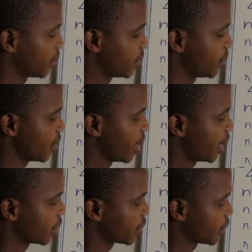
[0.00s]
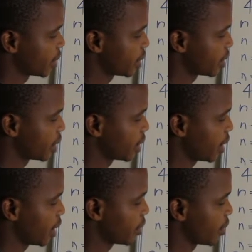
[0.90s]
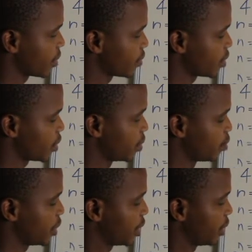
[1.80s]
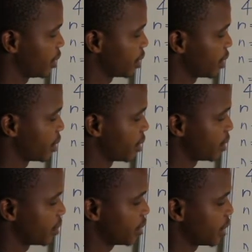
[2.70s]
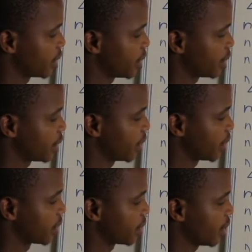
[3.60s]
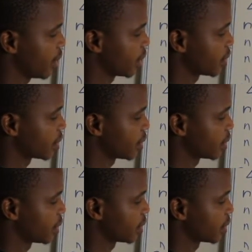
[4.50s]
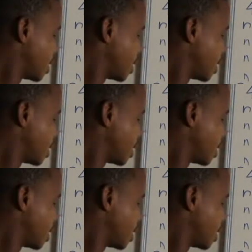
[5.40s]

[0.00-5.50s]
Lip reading: 2 electrons. Then you have 2p, which is 6 electrons.